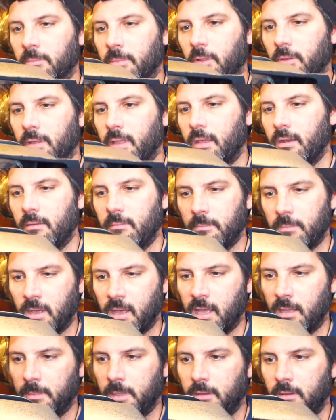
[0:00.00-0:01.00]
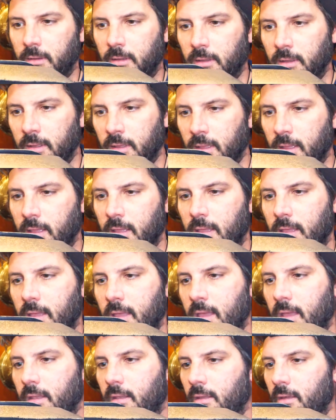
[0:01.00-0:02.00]
the bulkhead behind me,
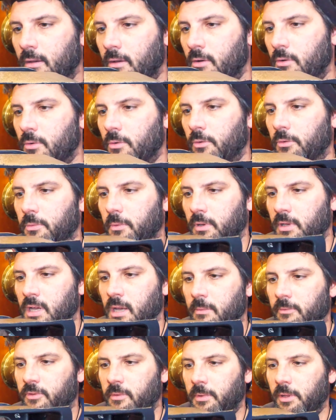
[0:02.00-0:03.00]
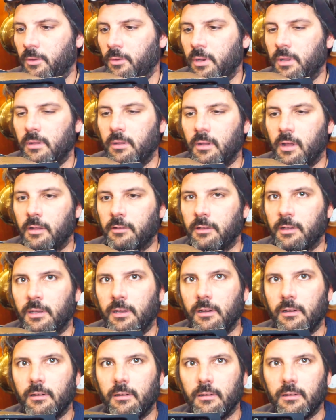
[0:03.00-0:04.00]
mm-hmm. and the hose will come from the unit onto
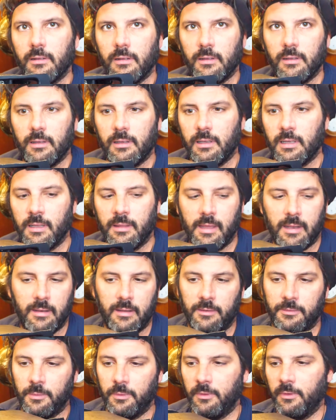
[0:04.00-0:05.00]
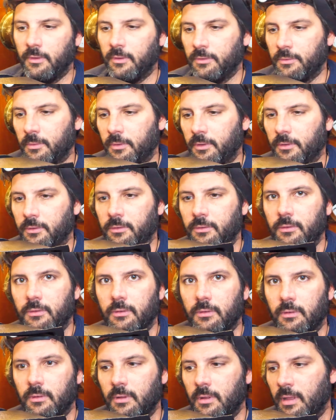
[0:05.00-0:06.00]
here, mm-hmm. and then this will inside the
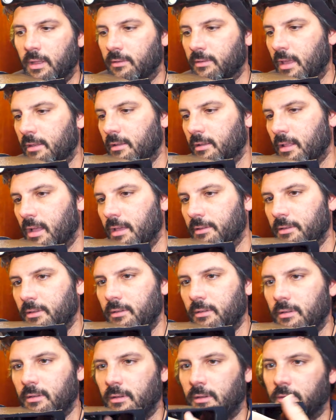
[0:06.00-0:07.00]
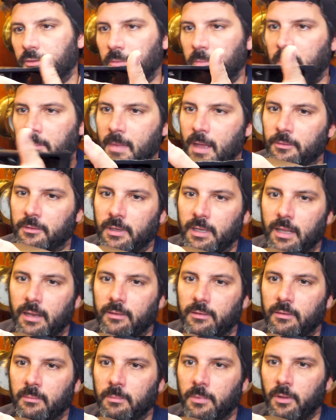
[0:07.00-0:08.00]
closet, and this will be mounted
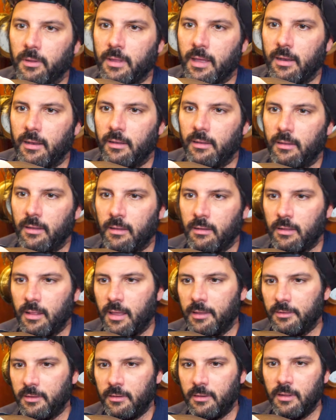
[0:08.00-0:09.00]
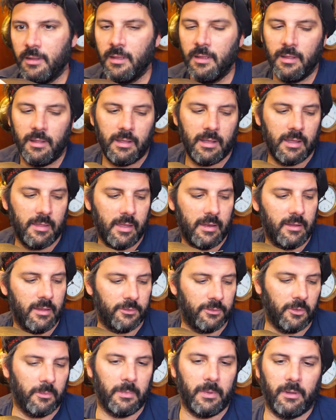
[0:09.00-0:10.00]
against the bulkhead in the closet, and then
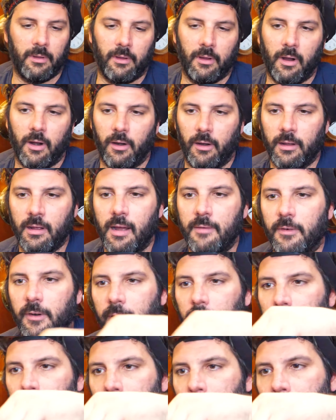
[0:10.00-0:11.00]
this will be our covering.